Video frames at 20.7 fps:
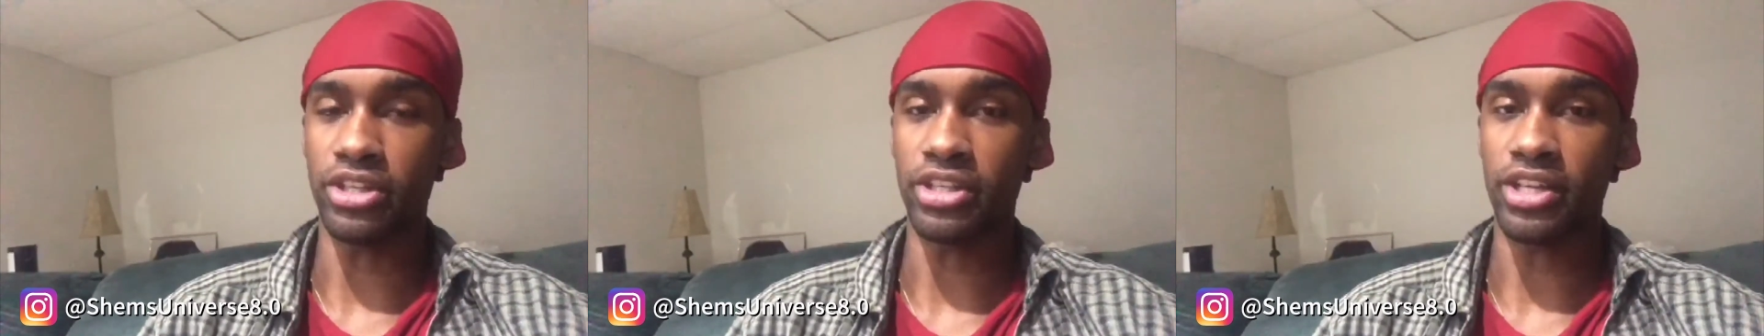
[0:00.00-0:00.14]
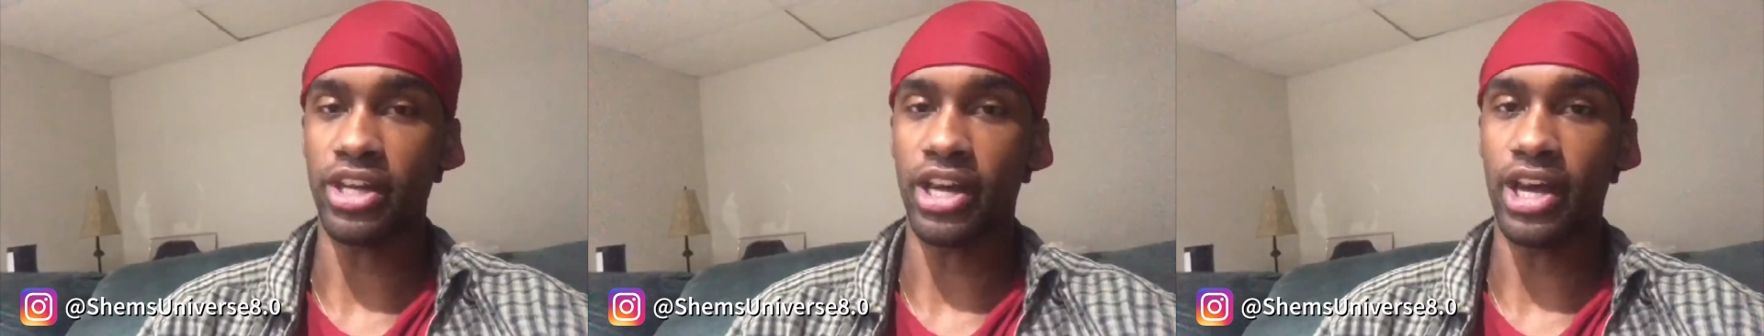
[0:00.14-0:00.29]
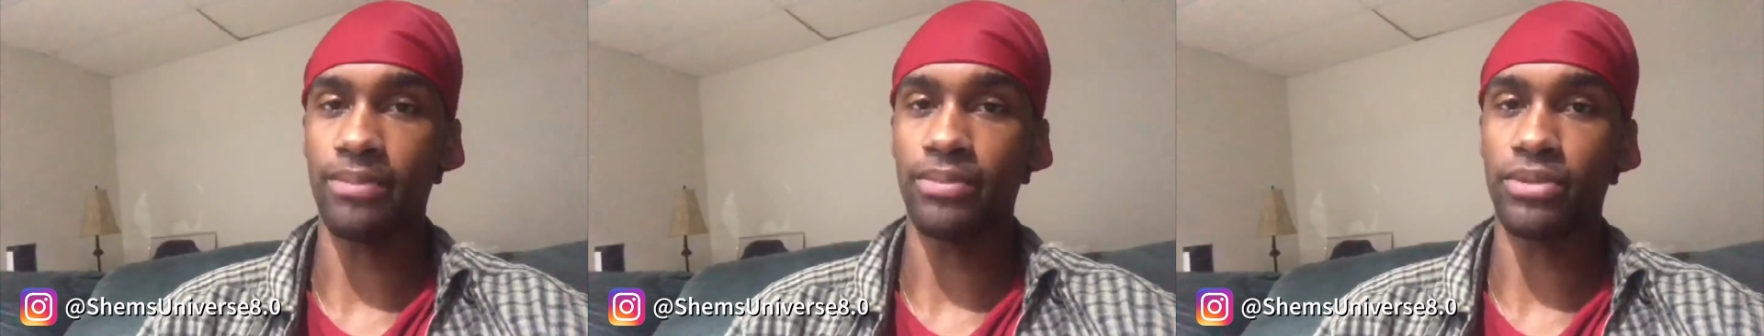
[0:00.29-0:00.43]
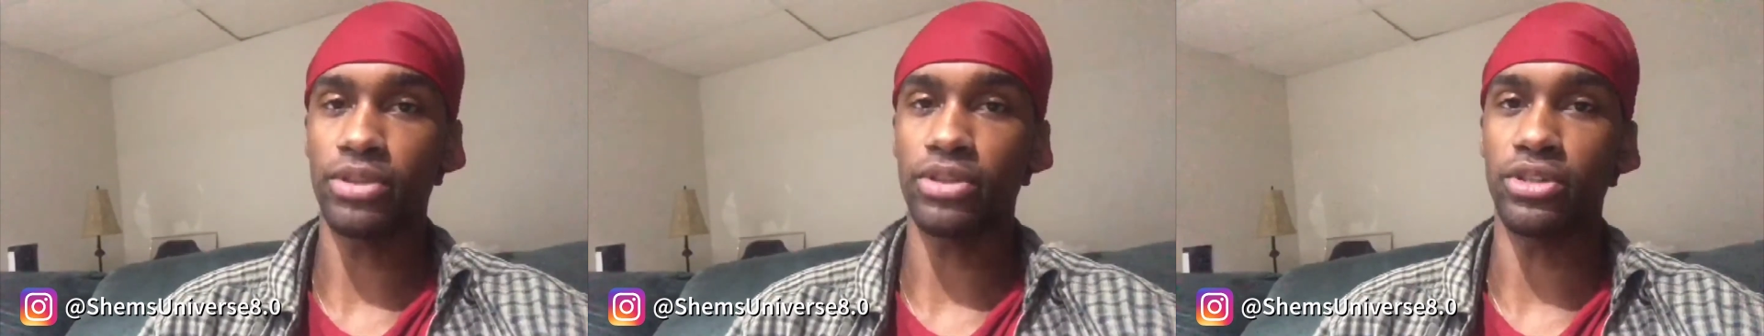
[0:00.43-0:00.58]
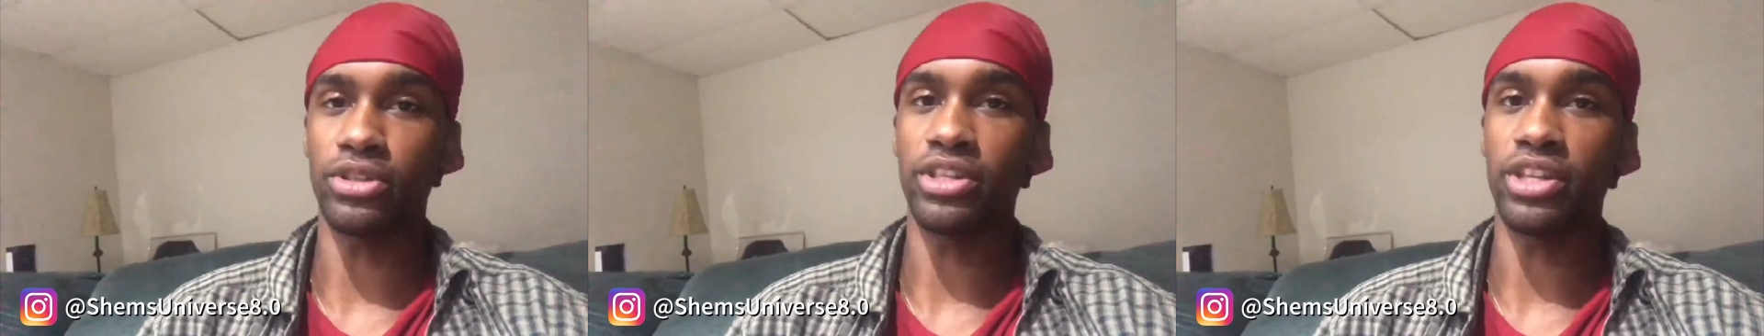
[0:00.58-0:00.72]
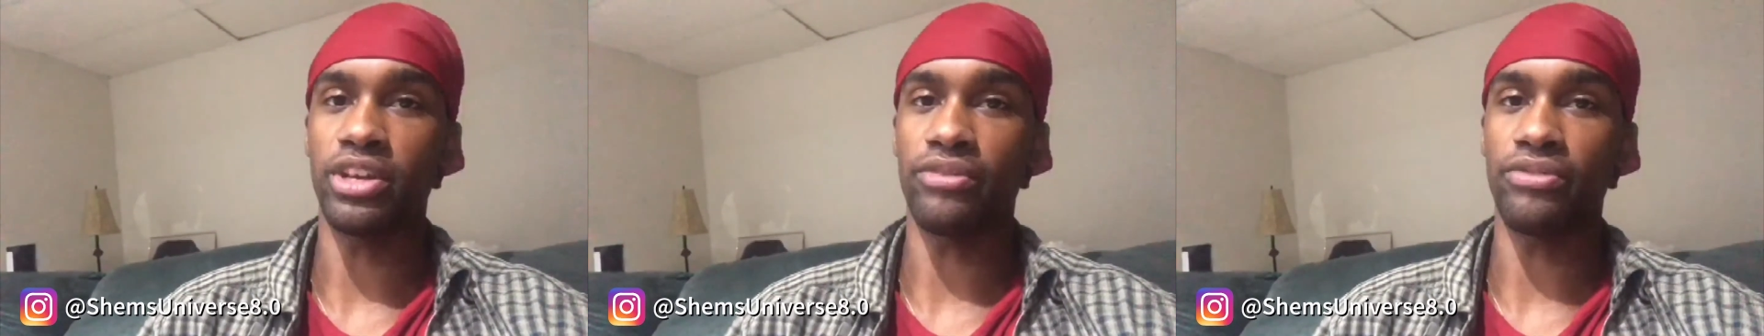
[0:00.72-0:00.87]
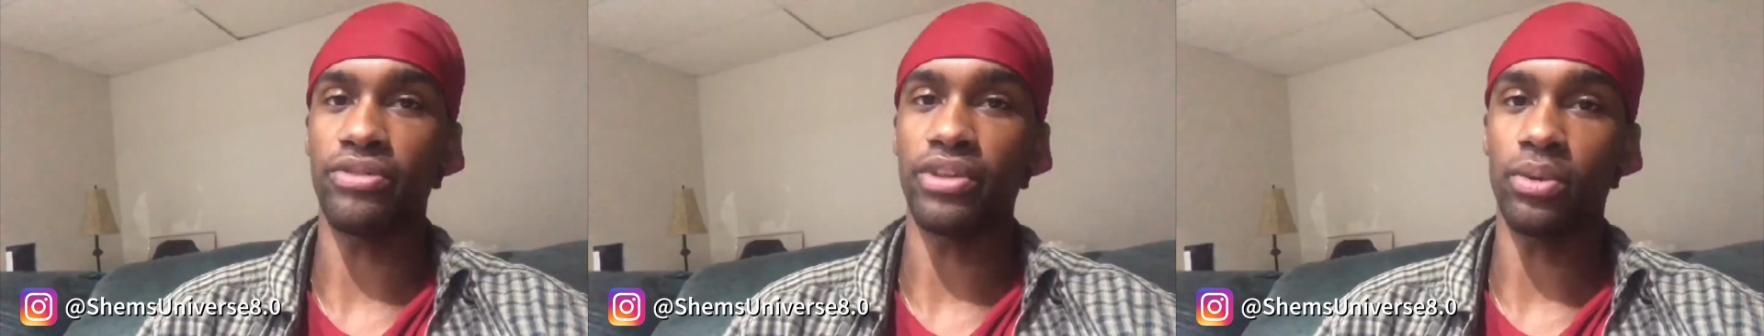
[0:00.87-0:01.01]
of time to
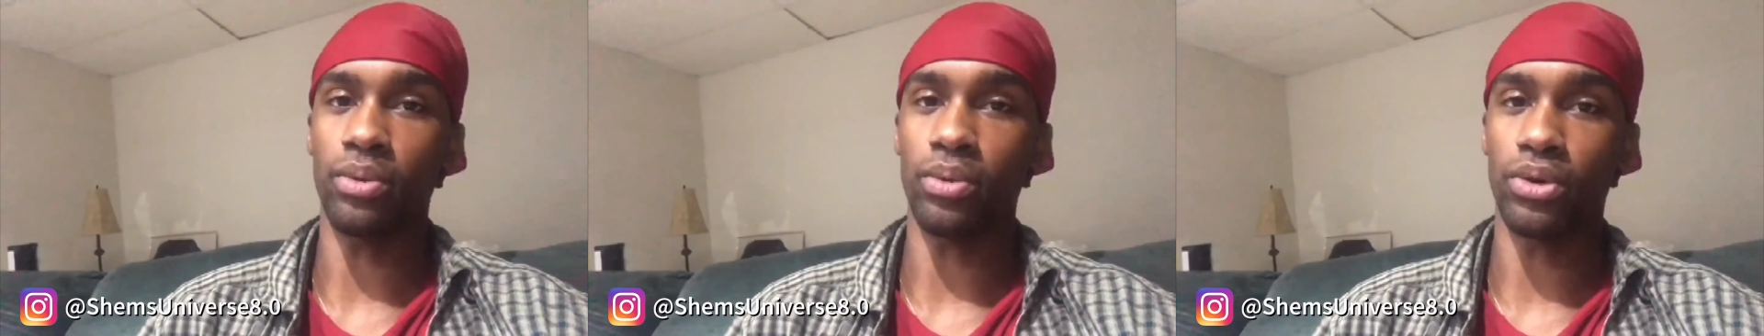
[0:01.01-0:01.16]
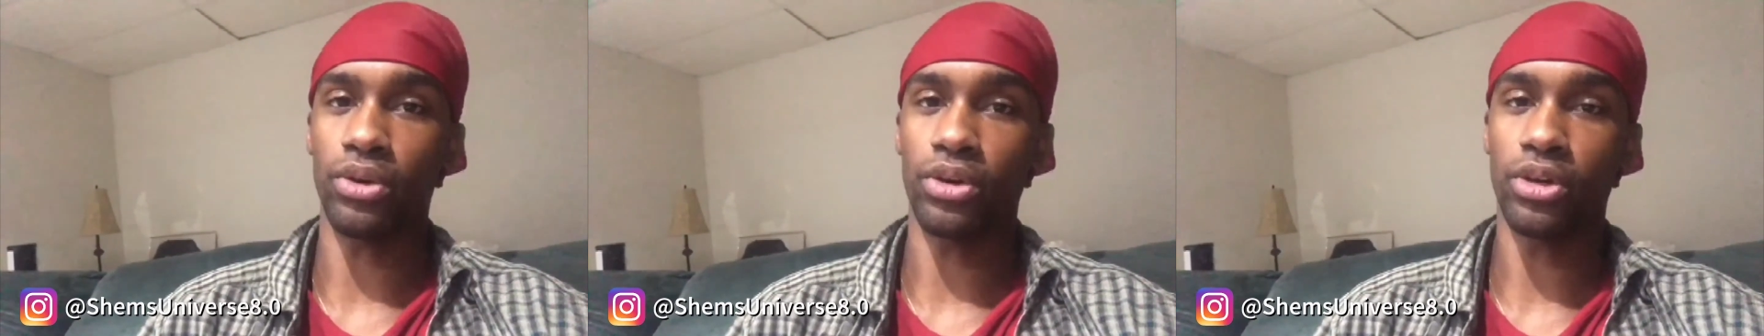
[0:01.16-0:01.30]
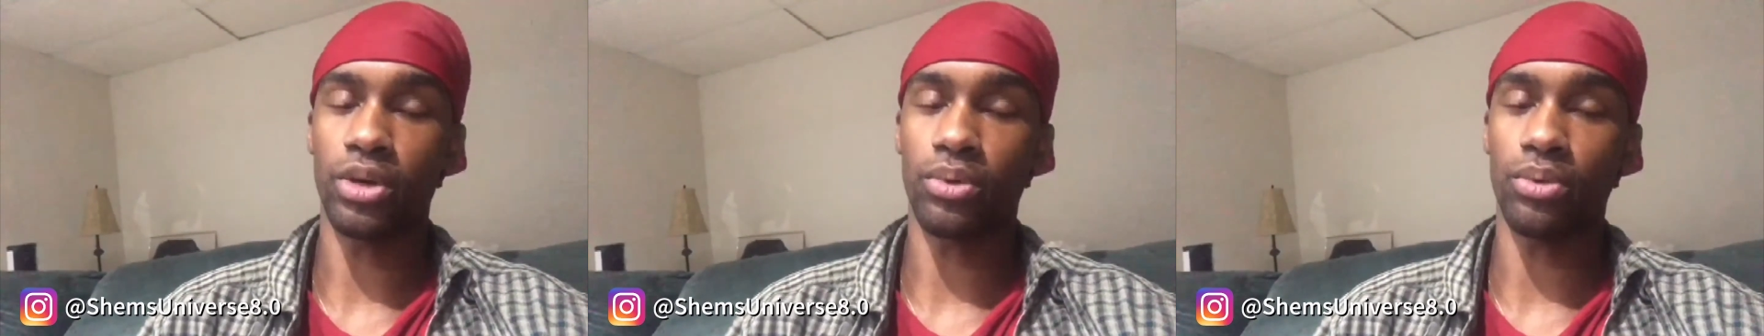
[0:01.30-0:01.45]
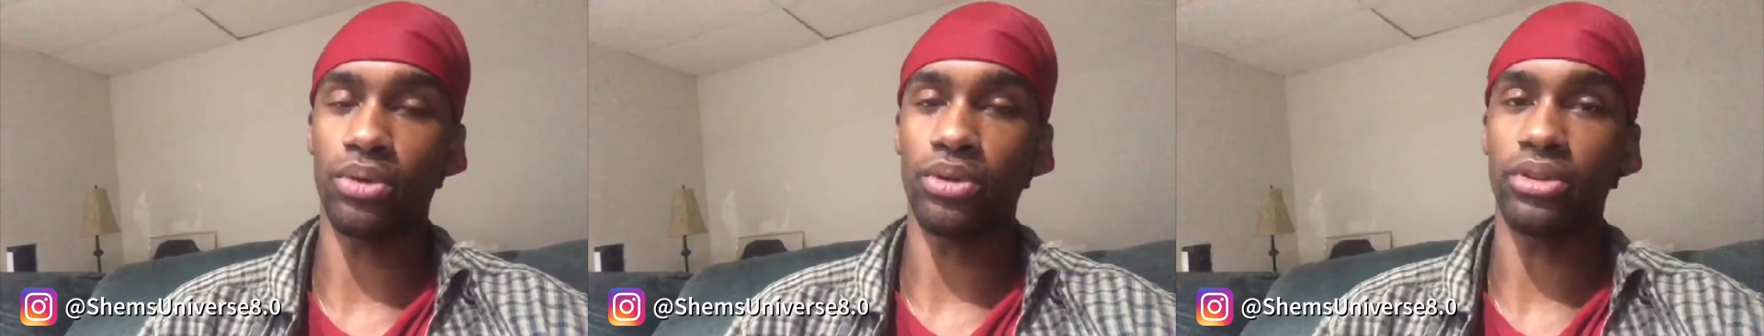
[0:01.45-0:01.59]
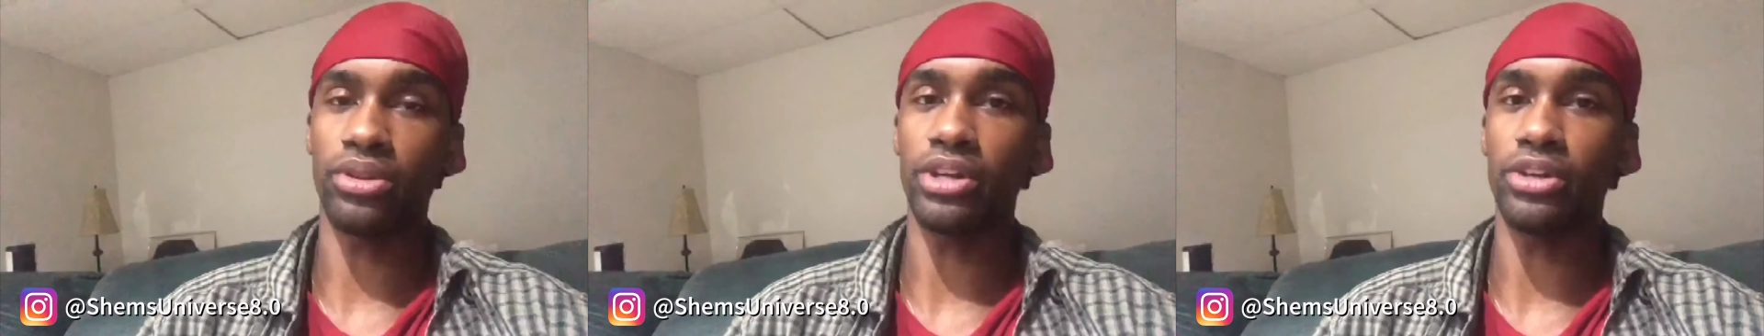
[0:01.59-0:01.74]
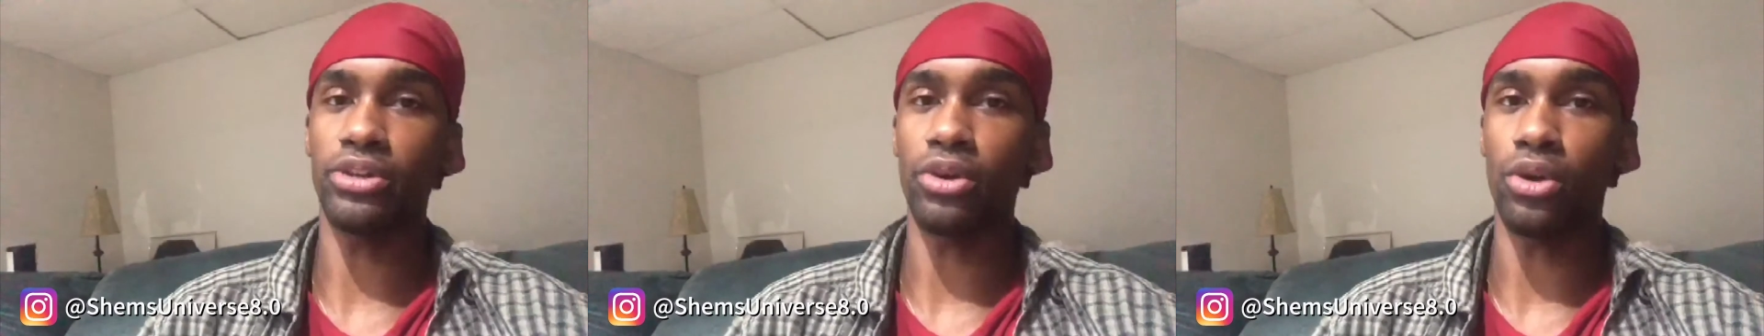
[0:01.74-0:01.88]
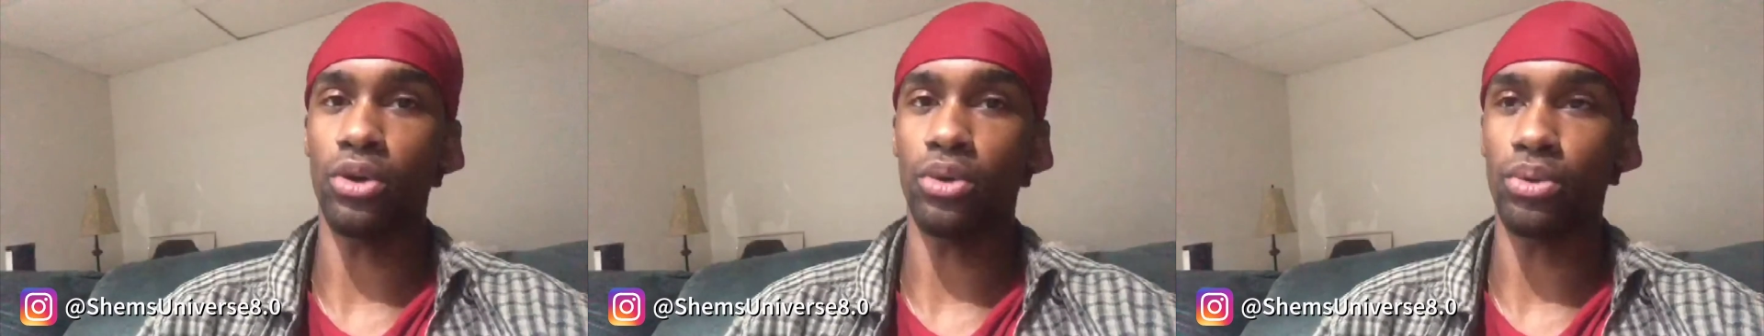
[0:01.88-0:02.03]
see if they work or whether they
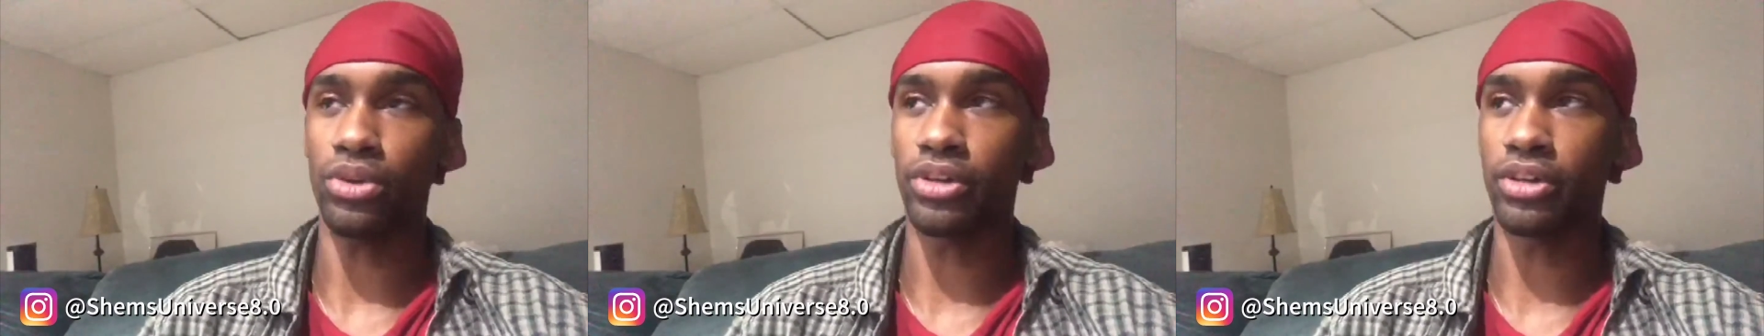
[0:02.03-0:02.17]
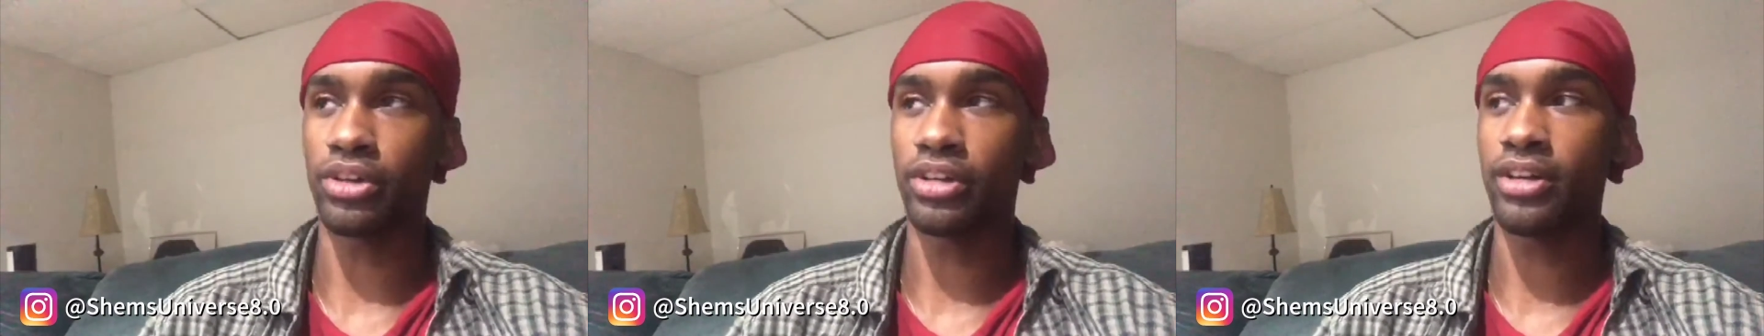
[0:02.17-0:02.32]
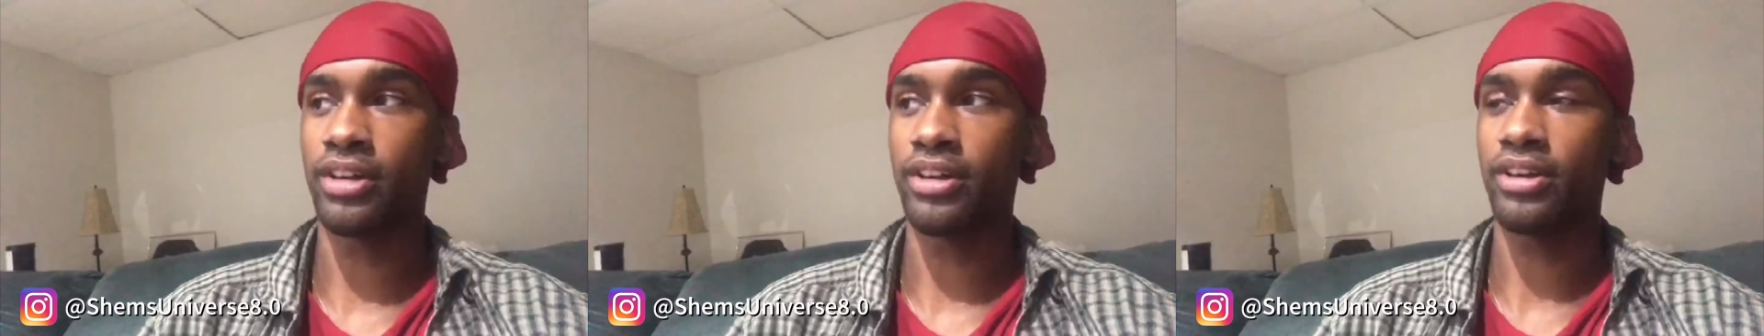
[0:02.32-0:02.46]
don't work.